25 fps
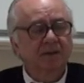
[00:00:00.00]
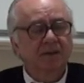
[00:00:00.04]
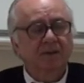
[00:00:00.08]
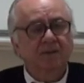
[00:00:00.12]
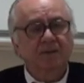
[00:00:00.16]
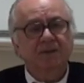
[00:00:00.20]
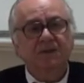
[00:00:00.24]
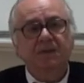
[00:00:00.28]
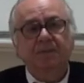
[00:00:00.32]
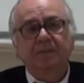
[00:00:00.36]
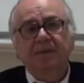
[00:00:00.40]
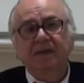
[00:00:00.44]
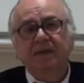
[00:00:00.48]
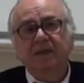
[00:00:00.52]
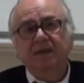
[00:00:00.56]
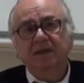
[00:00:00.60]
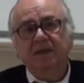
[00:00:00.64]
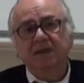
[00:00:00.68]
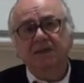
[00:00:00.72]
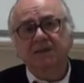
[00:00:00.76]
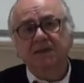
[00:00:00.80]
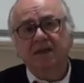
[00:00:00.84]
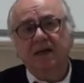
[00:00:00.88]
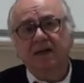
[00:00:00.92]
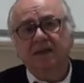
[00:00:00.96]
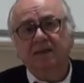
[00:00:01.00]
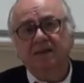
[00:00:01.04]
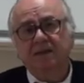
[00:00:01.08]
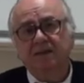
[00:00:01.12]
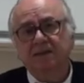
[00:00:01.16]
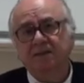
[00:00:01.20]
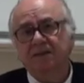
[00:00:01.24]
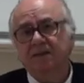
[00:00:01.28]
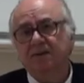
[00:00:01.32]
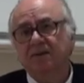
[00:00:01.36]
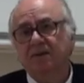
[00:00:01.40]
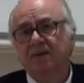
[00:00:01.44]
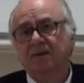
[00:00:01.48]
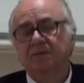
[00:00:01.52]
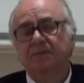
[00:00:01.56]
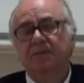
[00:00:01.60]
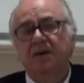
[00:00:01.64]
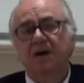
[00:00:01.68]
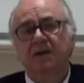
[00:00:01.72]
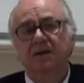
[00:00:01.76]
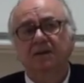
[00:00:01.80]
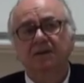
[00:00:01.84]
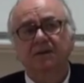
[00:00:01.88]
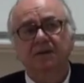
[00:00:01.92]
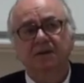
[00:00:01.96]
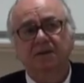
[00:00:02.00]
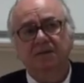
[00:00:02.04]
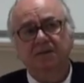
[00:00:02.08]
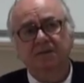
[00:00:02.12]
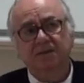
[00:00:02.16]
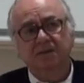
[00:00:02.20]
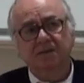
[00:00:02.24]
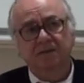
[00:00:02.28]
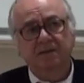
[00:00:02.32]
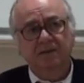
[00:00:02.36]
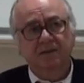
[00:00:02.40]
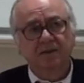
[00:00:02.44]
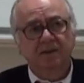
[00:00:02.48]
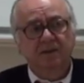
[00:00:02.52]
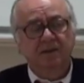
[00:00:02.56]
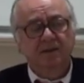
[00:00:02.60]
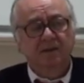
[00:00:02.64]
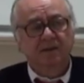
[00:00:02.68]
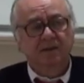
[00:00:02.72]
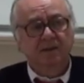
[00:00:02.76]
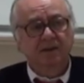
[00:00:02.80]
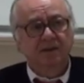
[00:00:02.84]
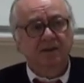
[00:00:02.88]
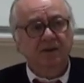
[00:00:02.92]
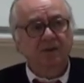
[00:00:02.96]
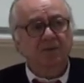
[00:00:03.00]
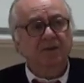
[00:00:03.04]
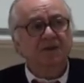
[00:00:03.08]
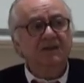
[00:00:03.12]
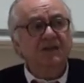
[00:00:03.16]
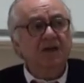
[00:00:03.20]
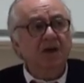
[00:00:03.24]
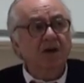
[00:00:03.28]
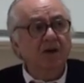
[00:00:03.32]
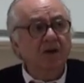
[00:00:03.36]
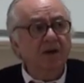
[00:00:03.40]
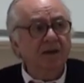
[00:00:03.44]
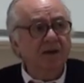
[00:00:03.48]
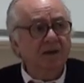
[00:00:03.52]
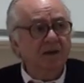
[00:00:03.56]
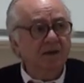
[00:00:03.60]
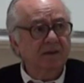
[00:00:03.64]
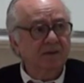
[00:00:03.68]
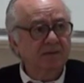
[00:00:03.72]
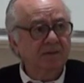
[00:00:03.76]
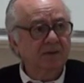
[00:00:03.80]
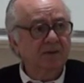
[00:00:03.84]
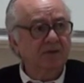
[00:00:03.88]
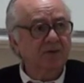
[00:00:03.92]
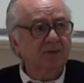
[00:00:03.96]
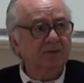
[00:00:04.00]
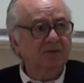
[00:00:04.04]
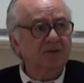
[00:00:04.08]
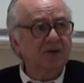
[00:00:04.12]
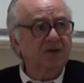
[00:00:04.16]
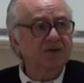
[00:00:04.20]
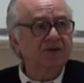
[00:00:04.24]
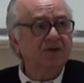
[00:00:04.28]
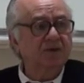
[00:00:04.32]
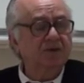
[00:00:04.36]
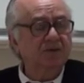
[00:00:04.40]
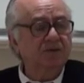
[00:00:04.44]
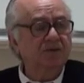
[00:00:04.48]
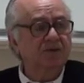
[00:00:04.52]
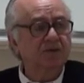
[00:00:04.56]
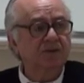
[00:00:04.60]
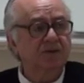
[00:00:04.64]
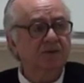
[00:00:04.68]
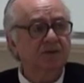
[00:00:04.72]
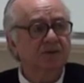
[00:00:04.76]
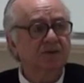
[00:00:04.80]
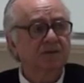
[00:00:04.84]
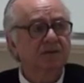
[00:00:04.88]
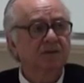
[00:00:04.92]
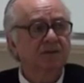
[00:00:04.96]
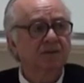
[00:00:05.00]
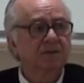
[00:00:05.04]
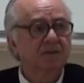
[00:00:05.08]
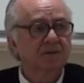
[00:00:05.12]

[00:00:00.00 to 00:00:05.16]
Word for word: He was a political scientist, he wrote politics. He was a lawyer, he wrote constitutions.